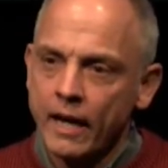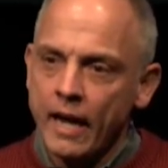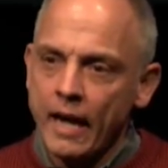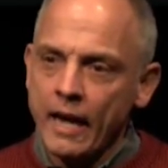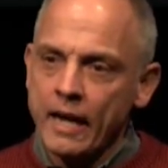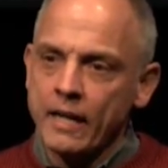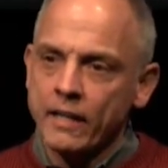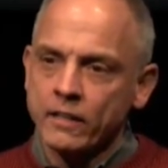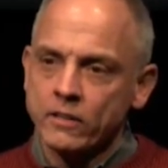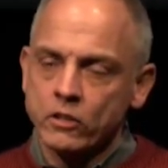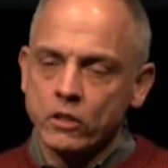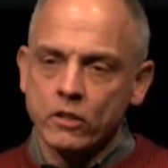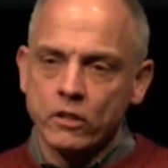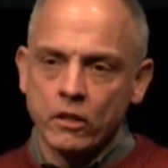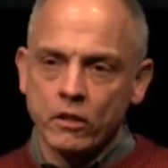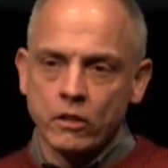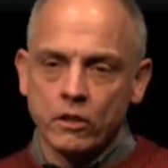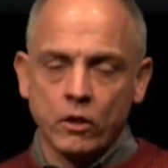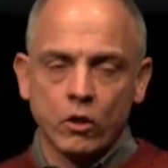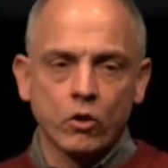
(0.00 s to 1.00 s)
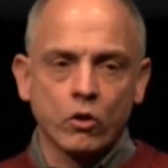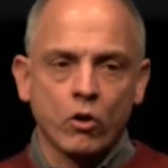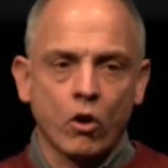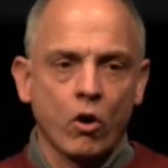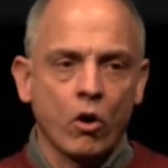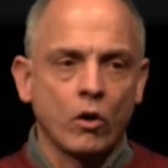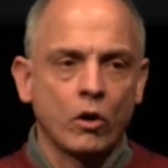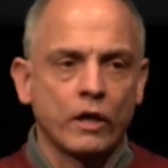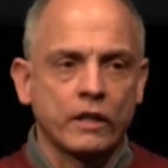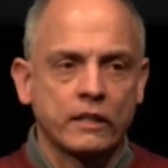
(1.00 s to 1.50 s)
And the little
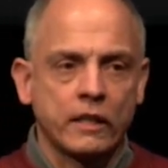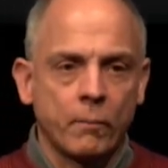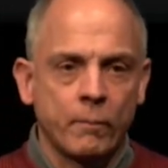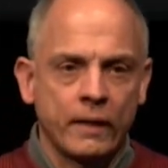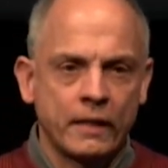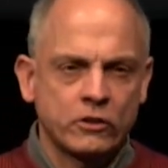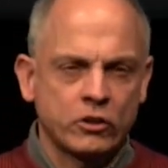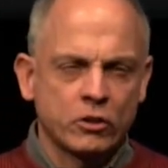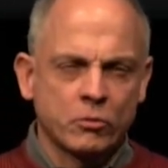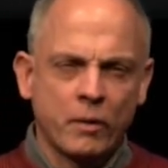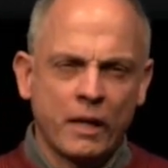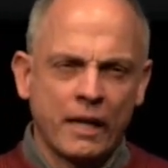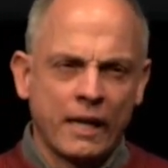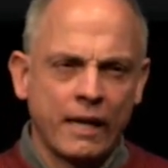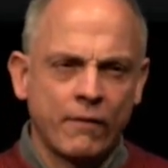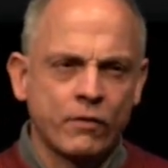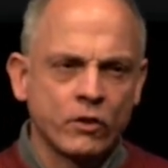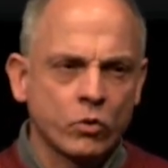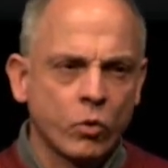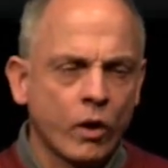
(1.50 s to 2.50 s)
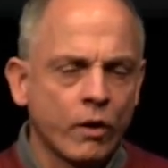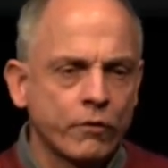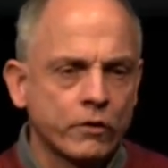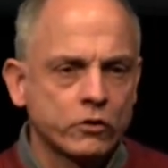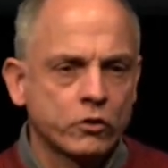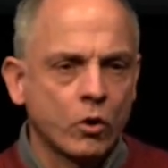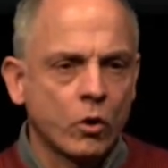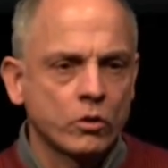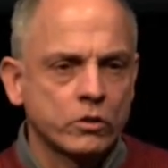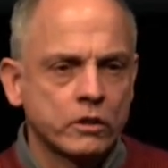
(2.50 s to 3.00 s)
girl looked at me, she was about 11, 12
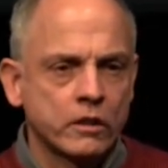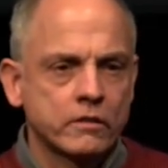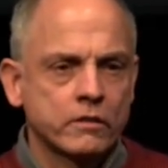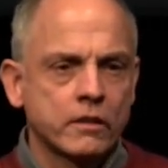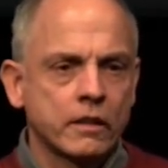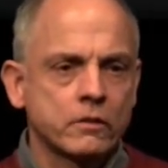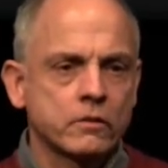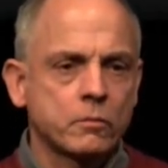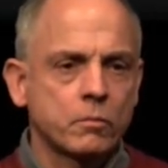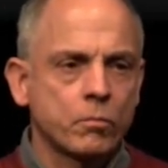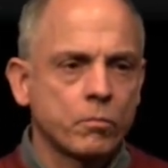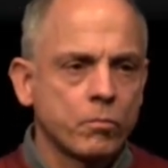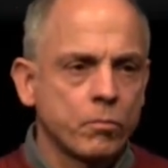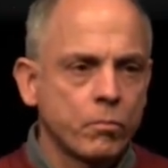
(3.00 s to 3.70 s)
years old, she says,